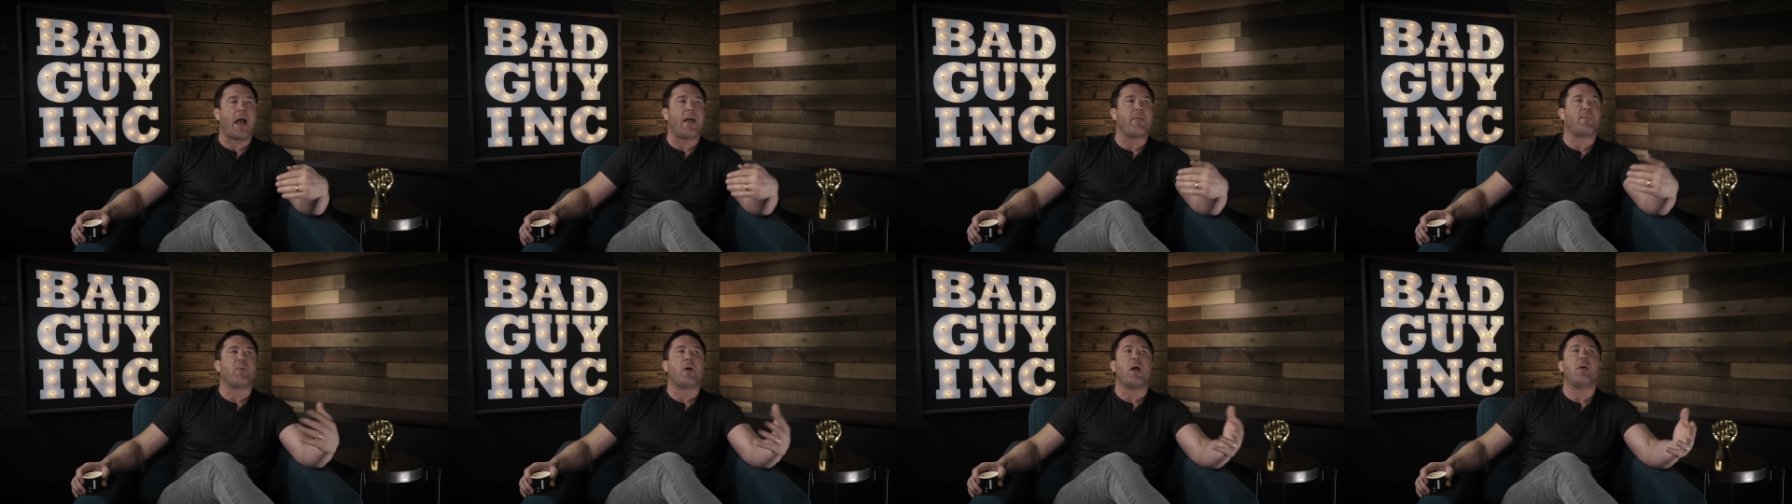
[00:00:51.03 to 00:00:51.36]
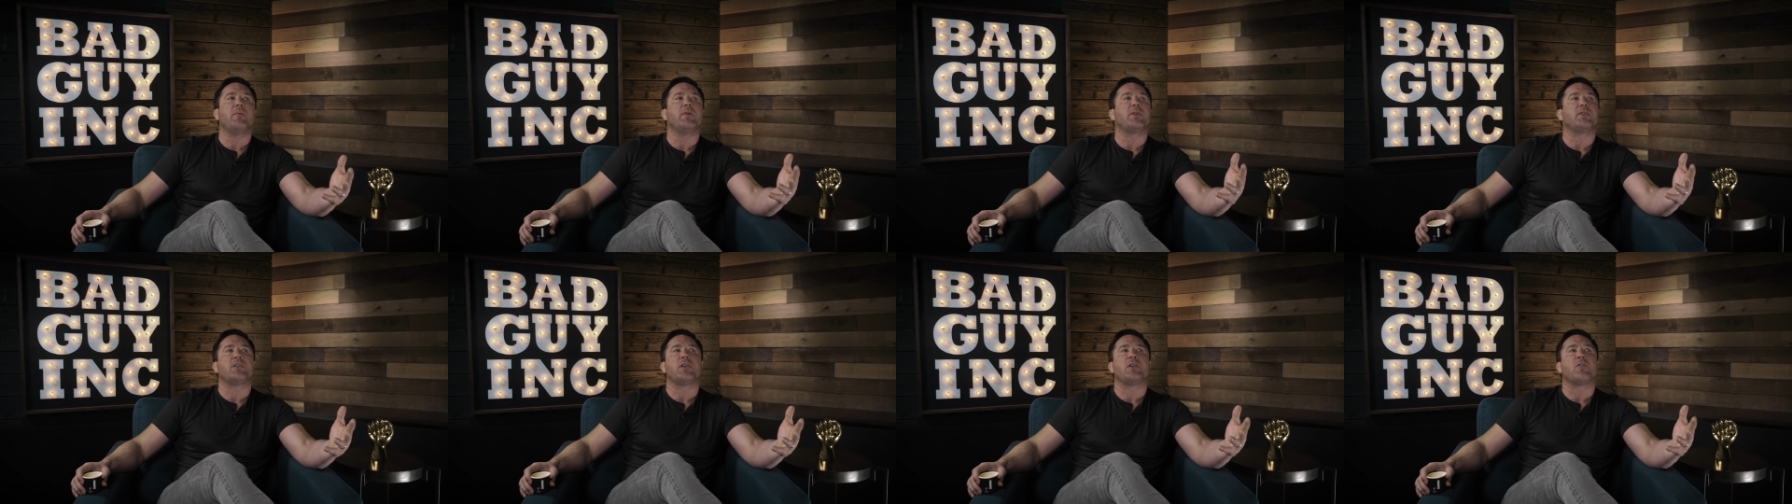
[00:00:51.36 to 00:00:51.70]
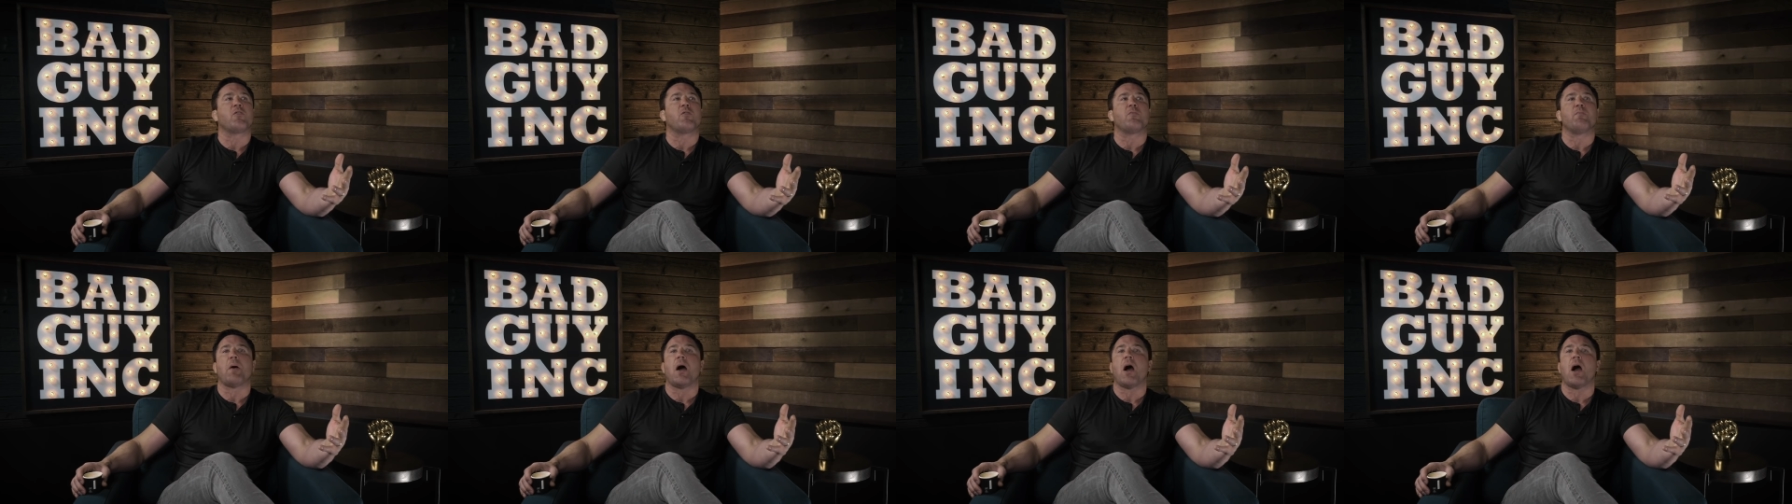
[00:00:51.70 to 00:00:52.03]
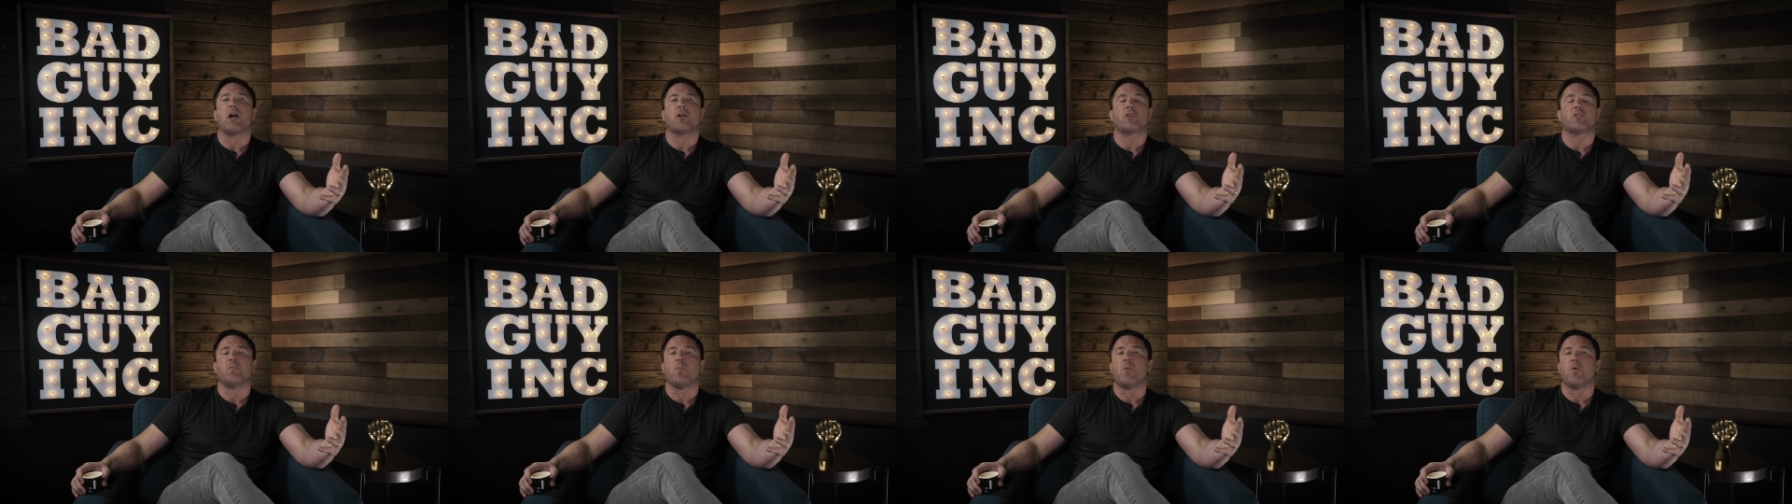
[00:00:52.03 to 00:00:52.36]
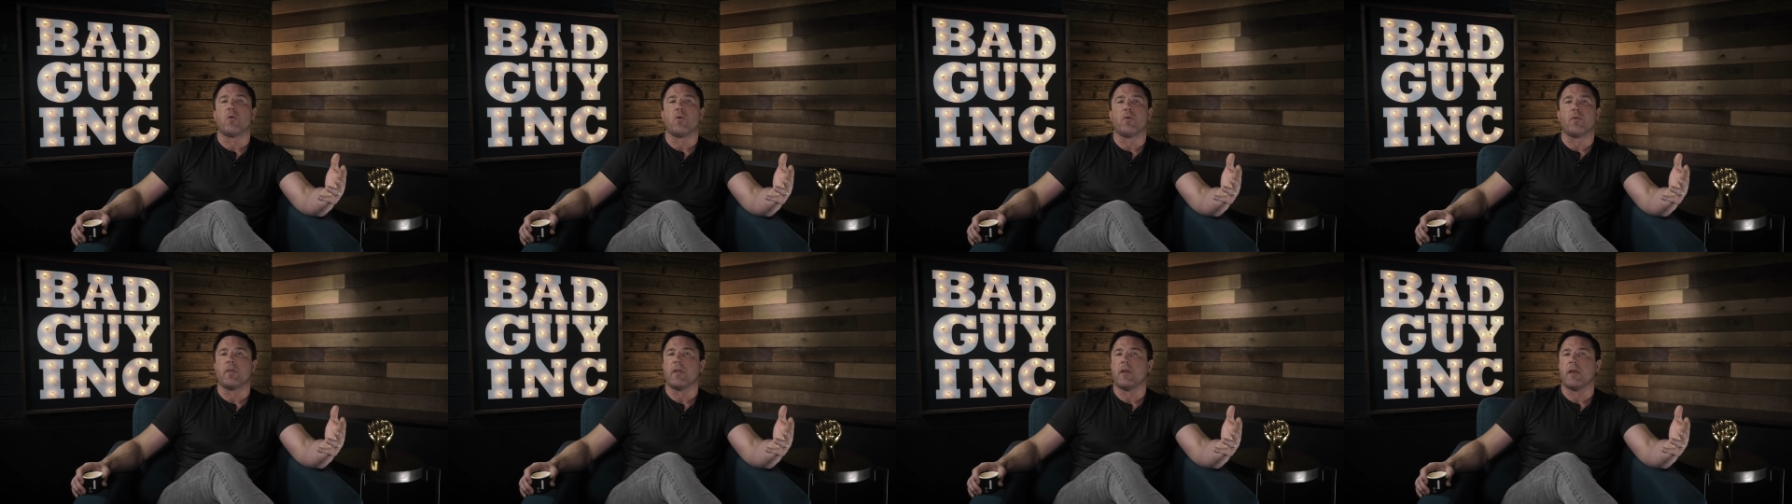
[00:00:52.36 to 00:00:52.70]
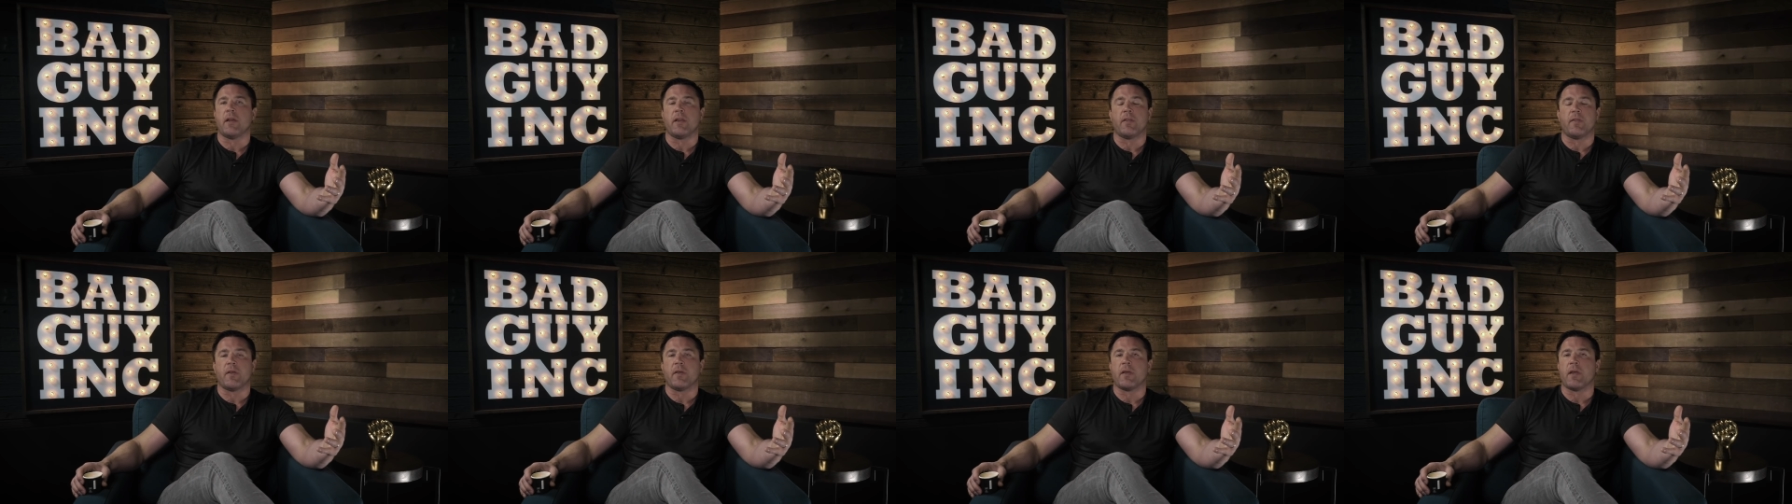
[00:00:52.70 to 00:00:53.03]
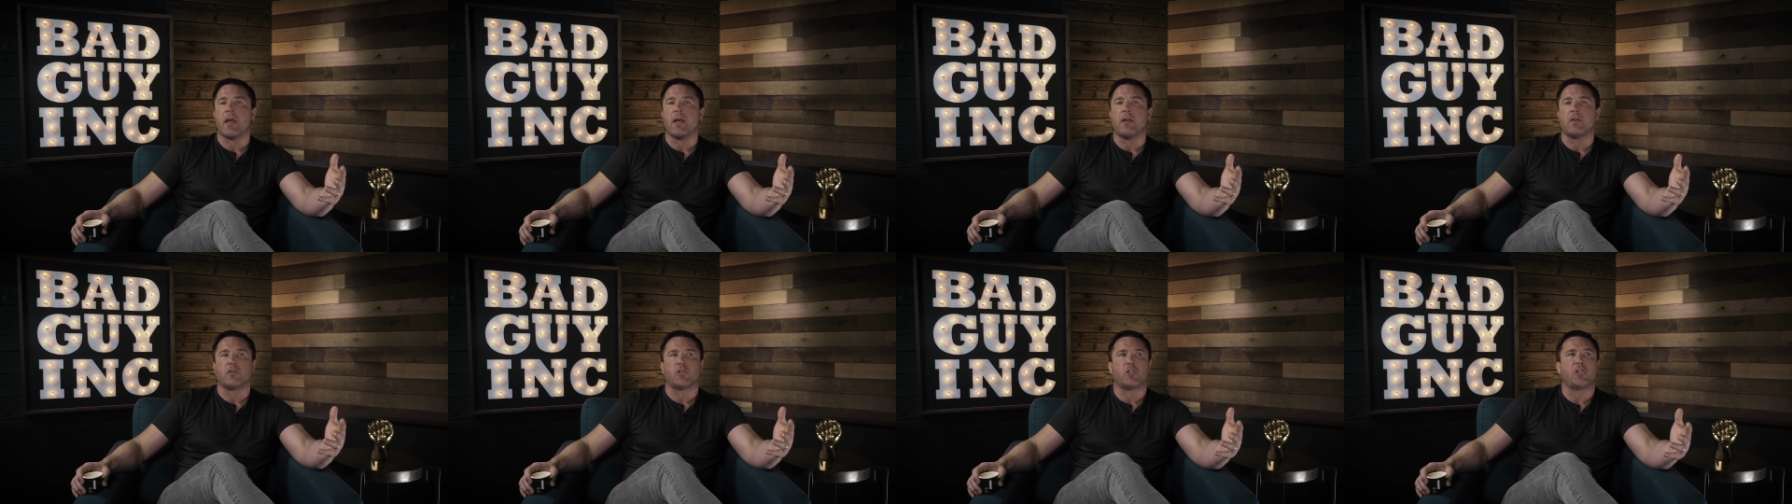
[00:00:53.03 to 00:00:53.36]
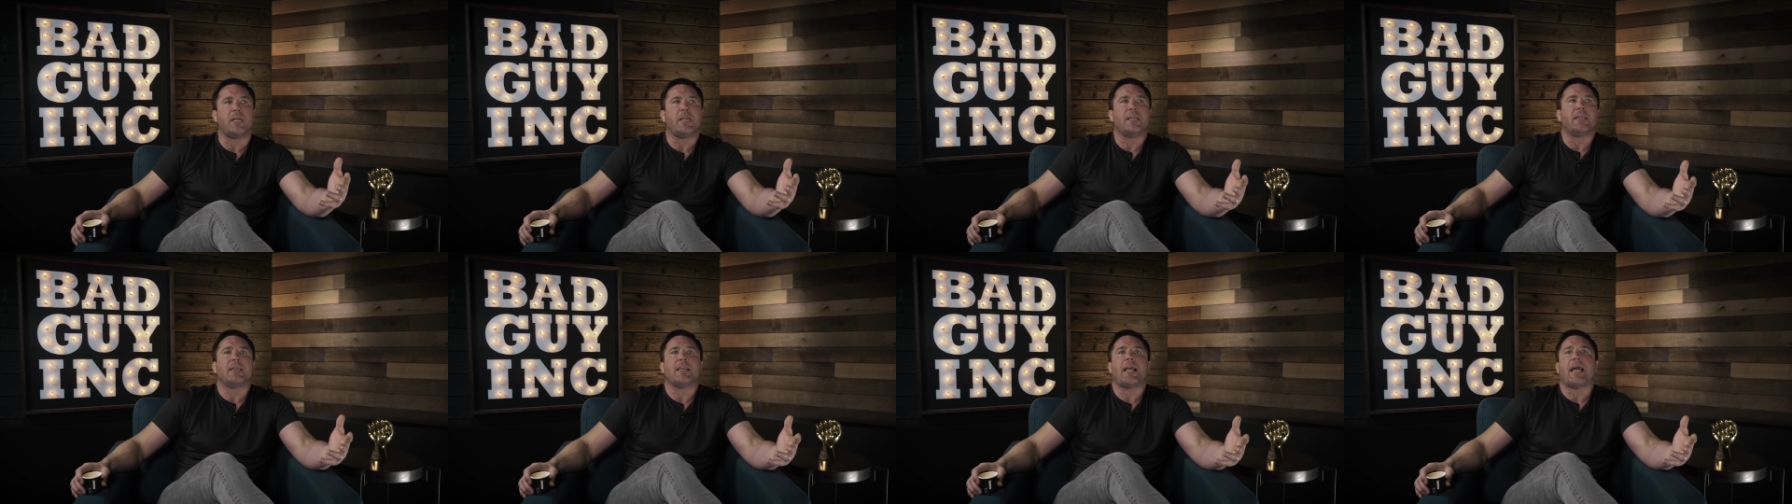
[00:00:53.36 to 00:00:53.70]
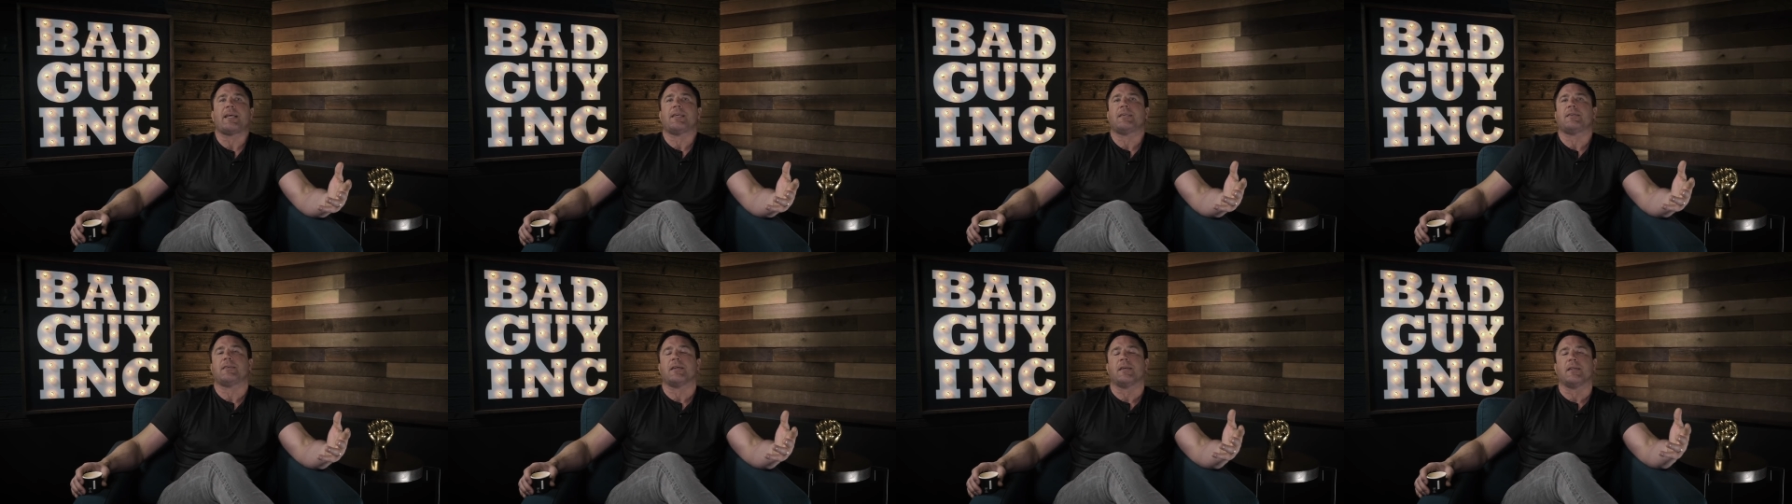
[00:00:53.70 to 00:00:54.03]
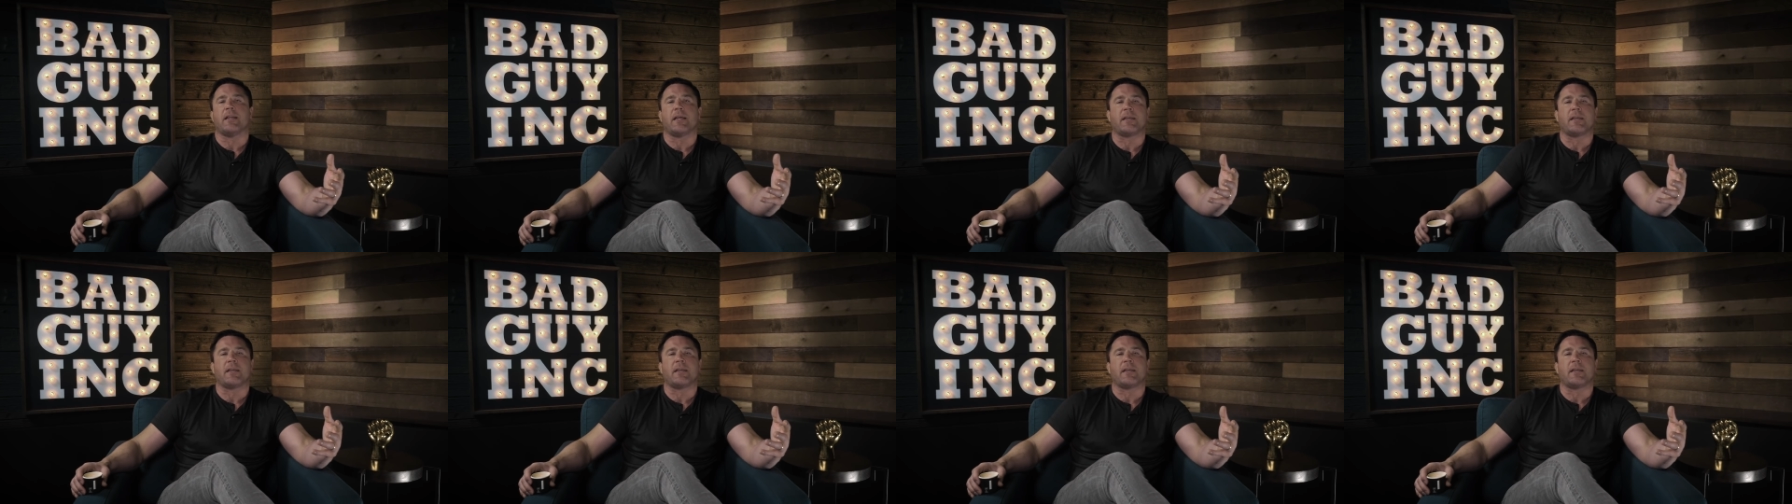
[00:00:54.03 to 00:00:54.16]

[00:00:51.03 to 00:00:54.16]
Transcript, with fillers: I have probably seen her box more than anything else. She likes it.